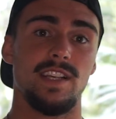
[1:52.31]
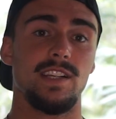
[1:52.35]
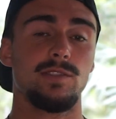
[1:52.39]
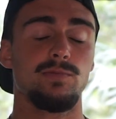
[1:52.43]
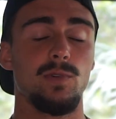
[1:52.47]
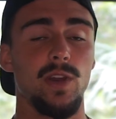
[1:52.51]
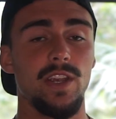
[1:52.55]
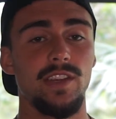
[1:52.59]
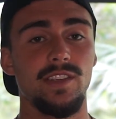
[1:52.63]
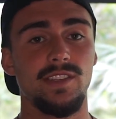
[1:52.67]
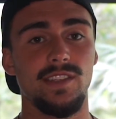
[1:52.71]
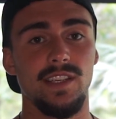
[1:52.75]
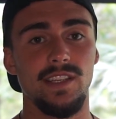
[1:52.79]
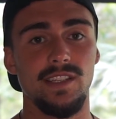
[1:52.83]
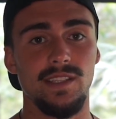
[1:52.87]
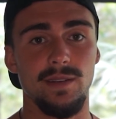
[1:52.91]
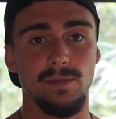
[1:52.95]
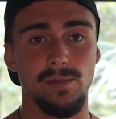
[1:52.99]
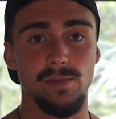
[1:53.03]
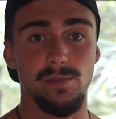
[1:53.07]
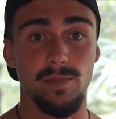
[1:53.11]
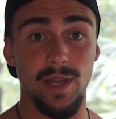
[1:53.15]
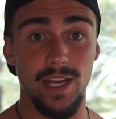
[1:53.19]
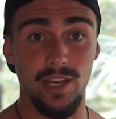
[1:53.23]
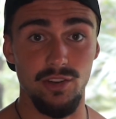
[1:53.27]
That's why you see
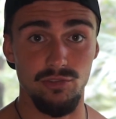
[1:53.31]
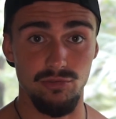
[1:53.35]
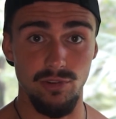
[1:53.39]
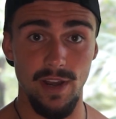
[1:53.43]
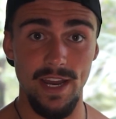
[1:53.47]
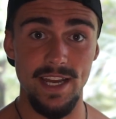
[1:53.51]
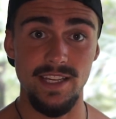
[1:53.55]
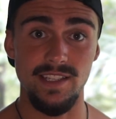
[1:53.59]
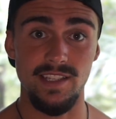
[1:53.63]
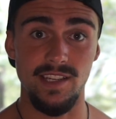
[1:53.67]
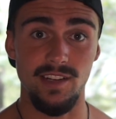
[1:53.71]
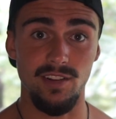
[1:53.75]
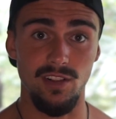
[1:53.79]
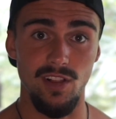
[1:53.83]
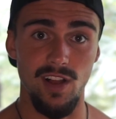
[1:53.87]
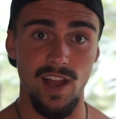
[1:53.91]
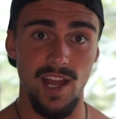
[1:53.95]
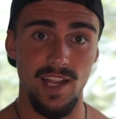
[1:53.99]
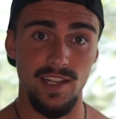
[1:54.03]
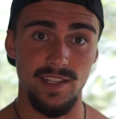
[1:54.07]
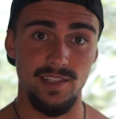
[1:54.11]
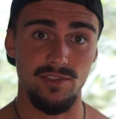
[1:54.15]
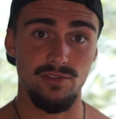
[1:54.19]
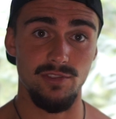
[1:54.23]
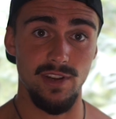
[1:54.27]
some of my crazy
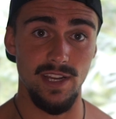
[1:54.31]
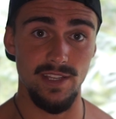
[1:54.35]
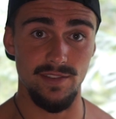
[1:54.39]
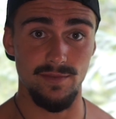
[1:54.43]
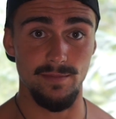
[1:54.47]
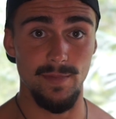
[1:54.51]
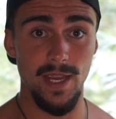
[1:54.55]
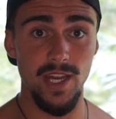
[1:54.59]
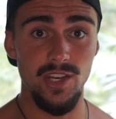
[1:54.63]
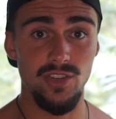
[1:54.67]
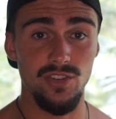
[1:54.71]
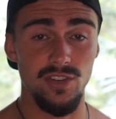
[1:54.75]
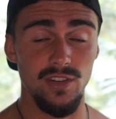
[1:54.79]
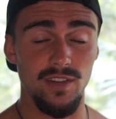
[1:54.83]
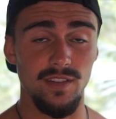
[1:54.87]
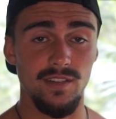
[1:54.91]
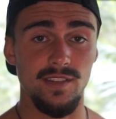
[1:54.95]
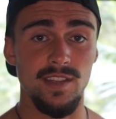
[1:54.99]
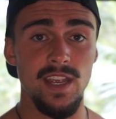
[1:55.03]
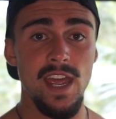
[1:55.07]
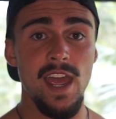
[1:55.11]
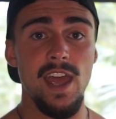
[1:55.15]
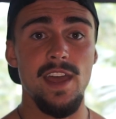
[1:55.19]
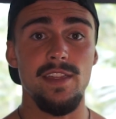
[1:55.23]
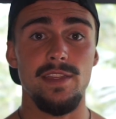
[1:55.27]
client
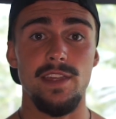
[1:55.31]
transformations